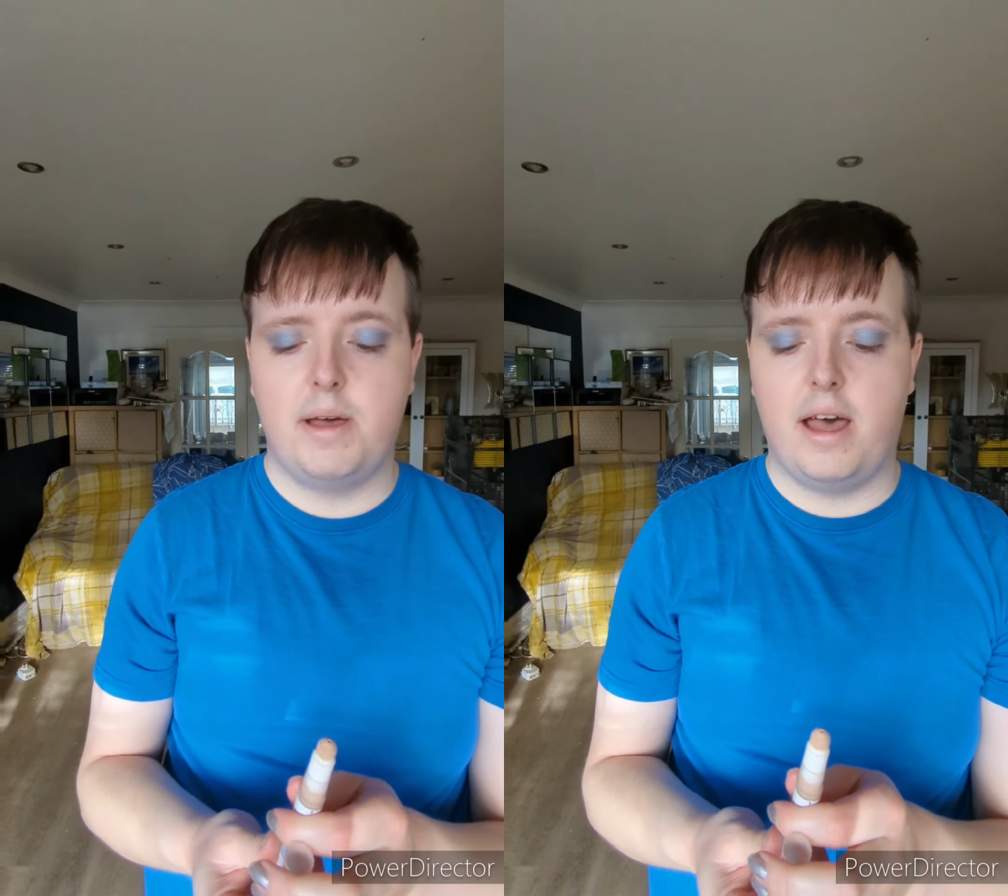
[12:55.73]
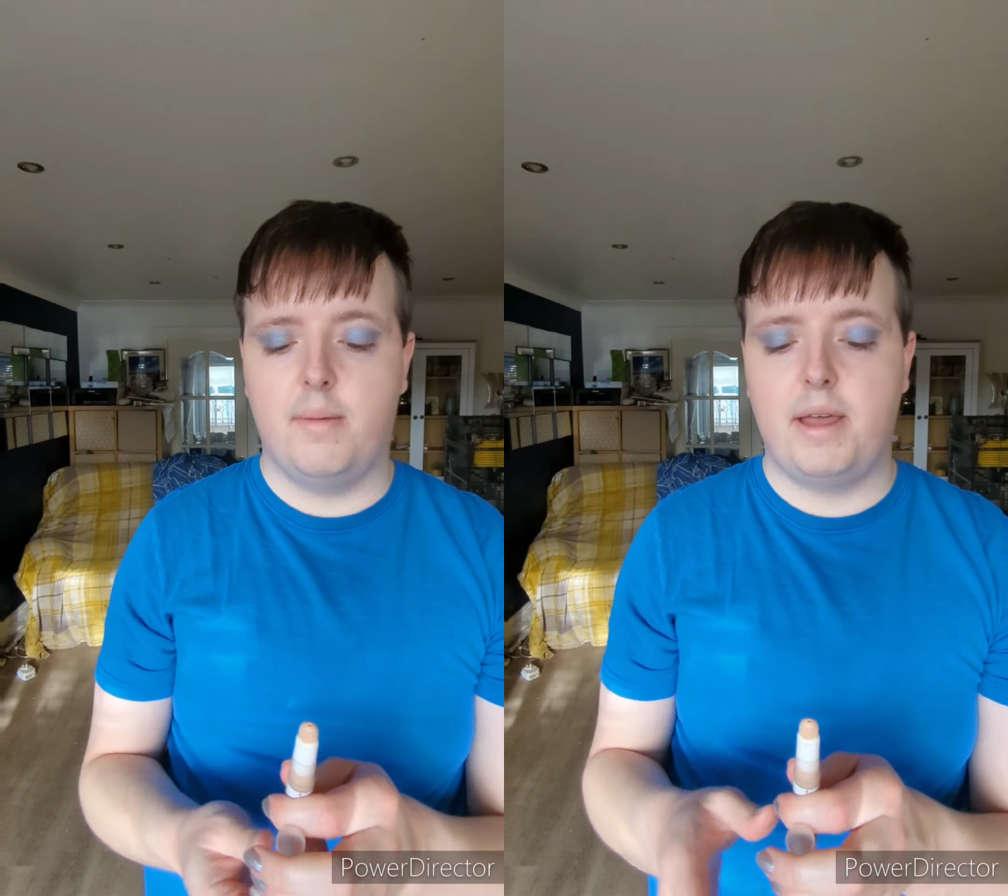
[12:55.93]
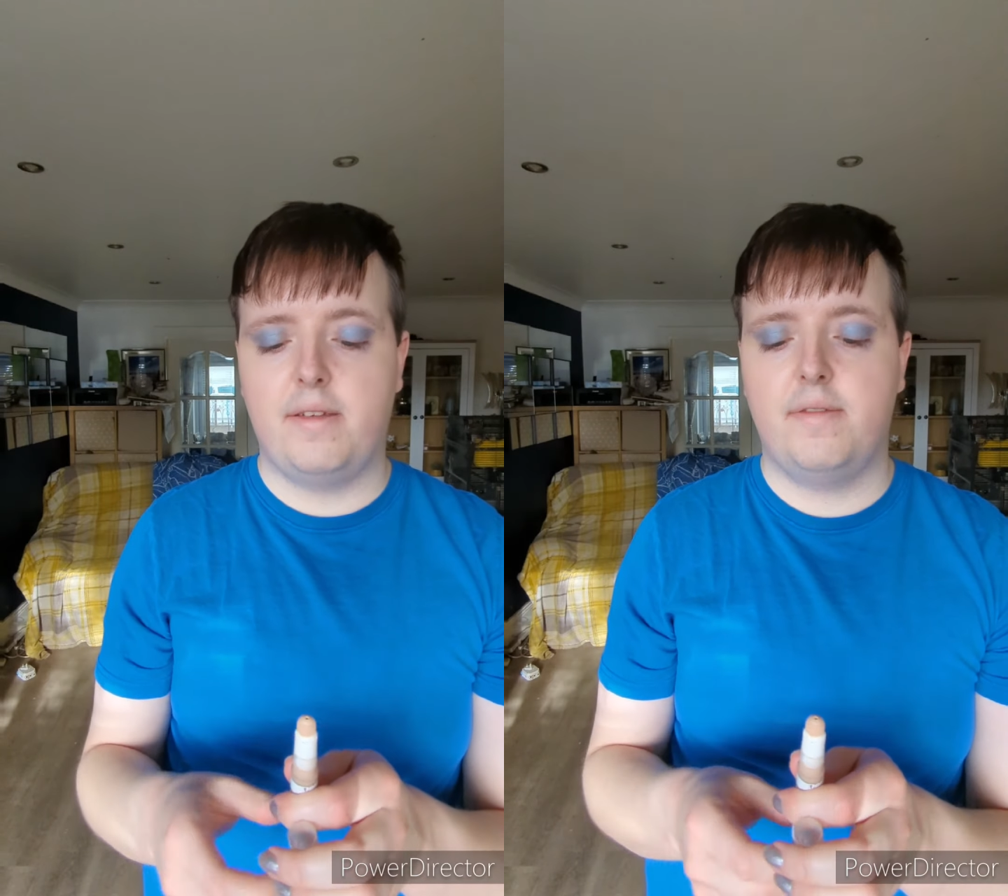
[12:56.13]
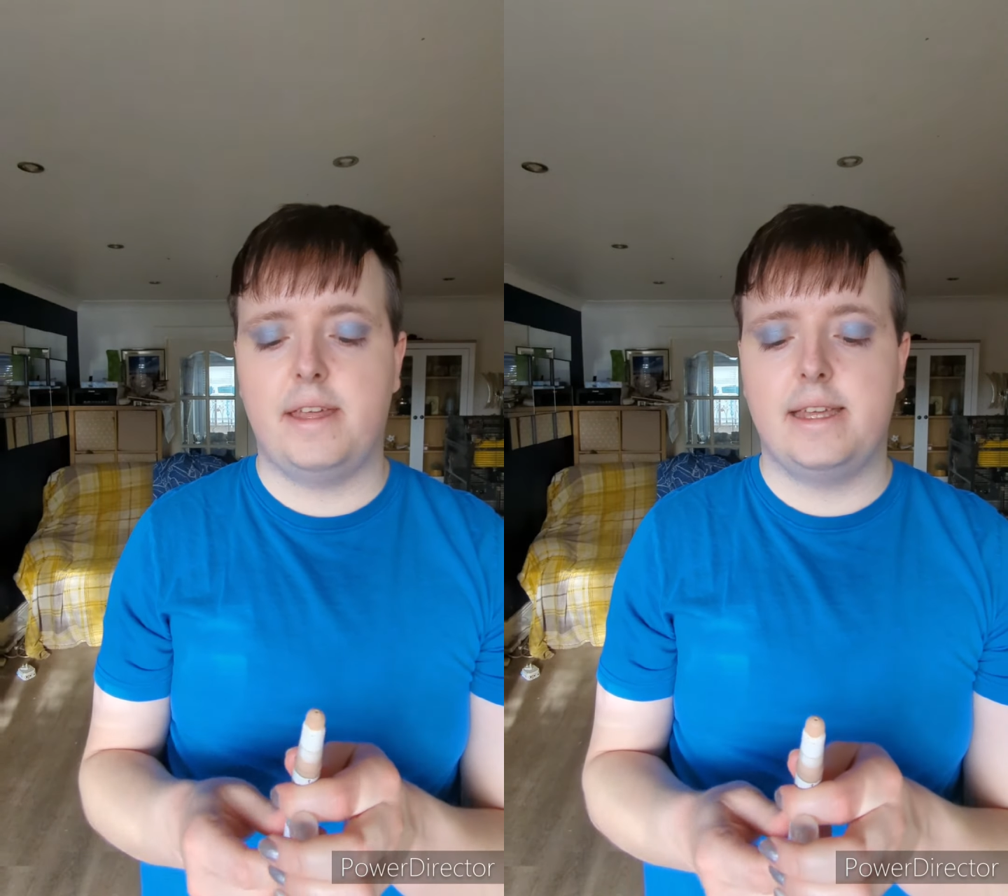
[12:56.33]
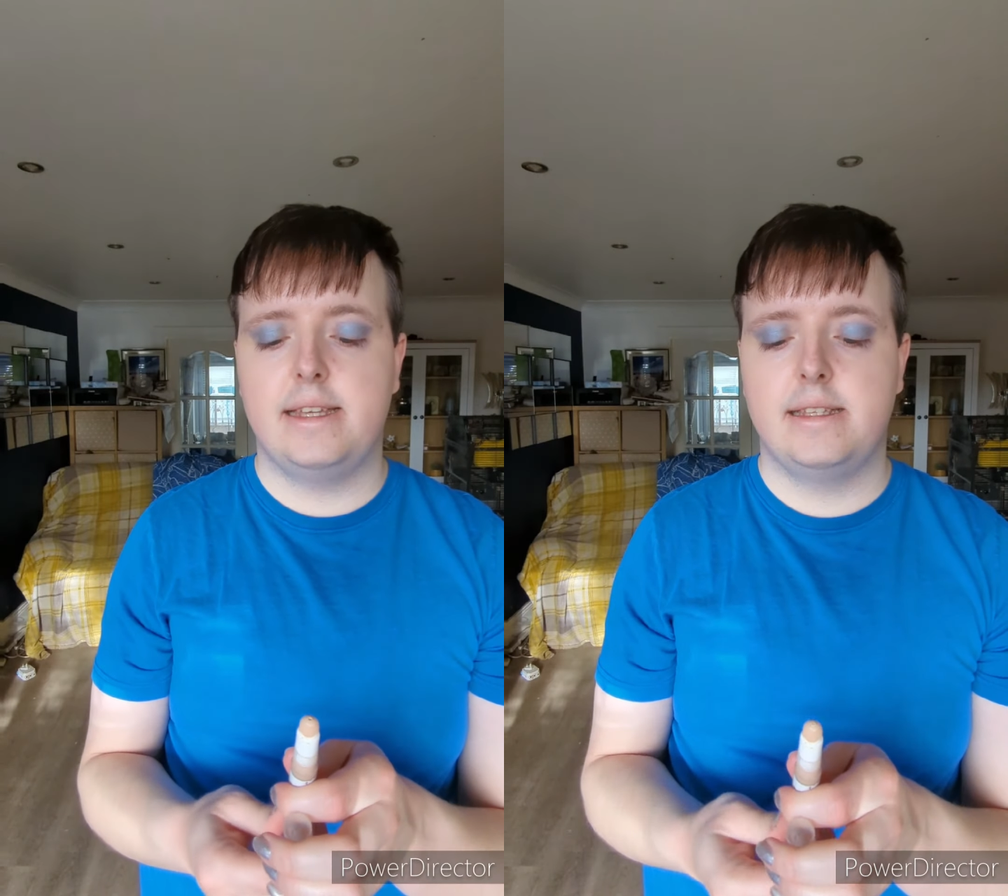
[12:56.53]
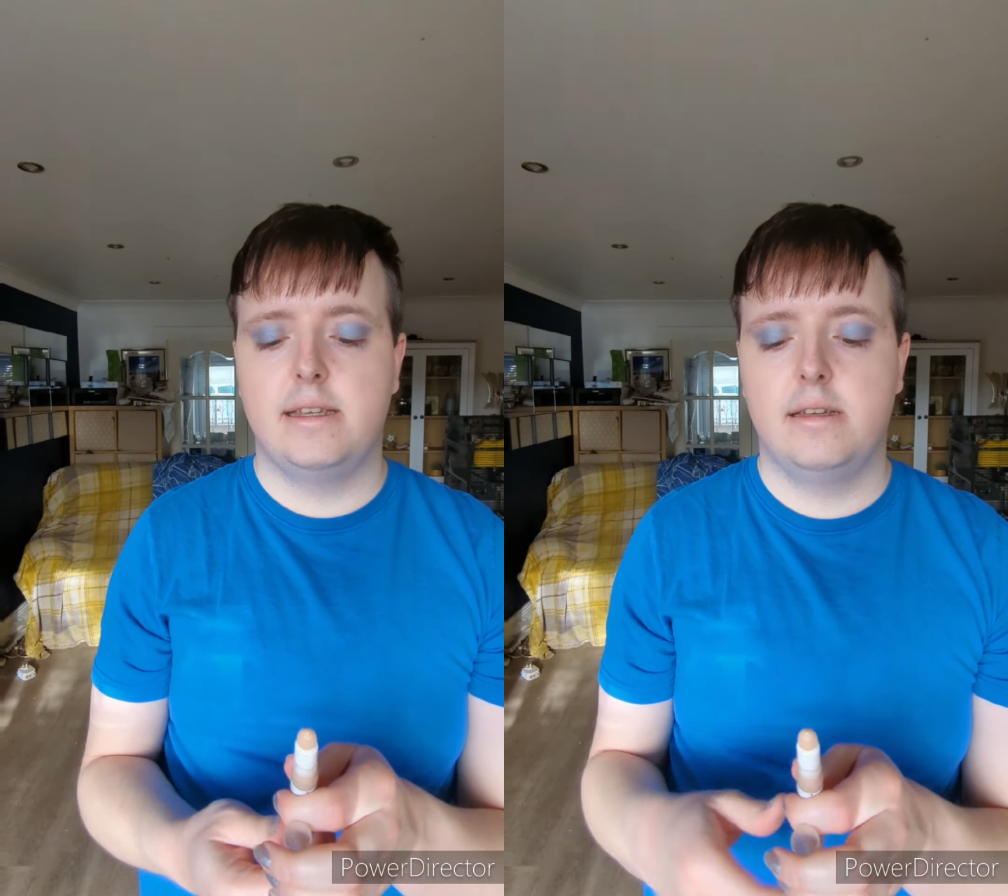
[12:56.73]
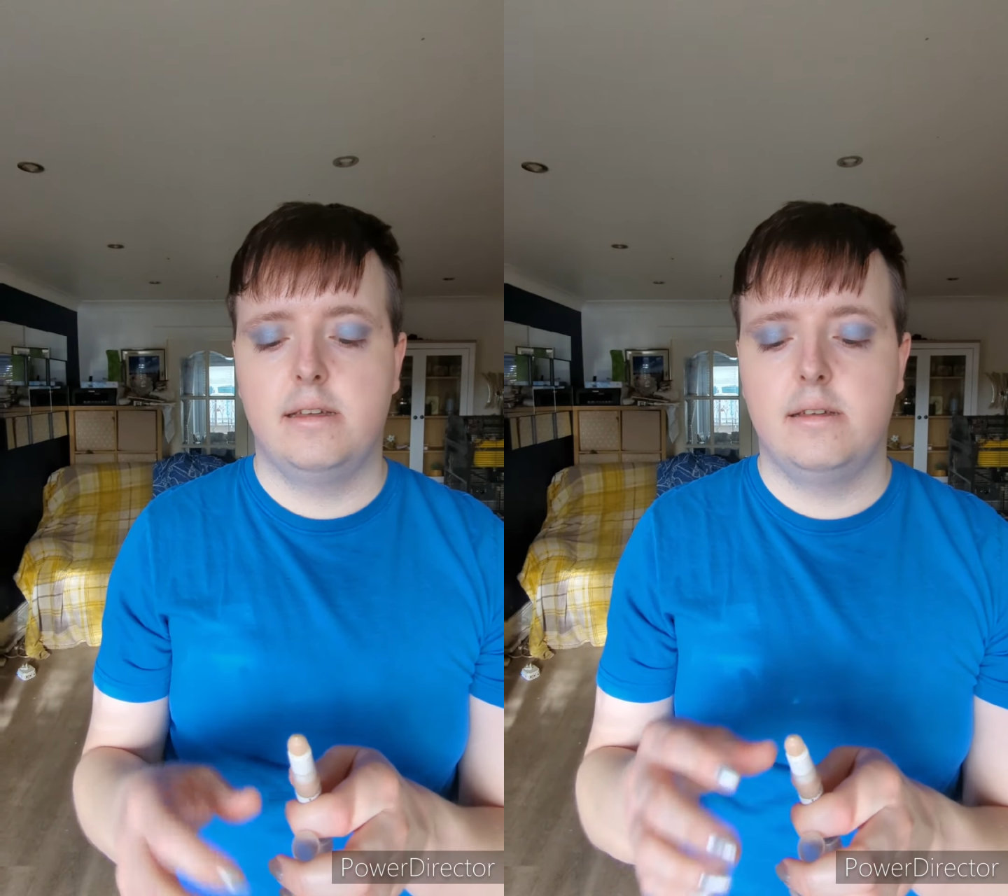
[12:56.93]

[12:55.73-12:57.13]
part of my face,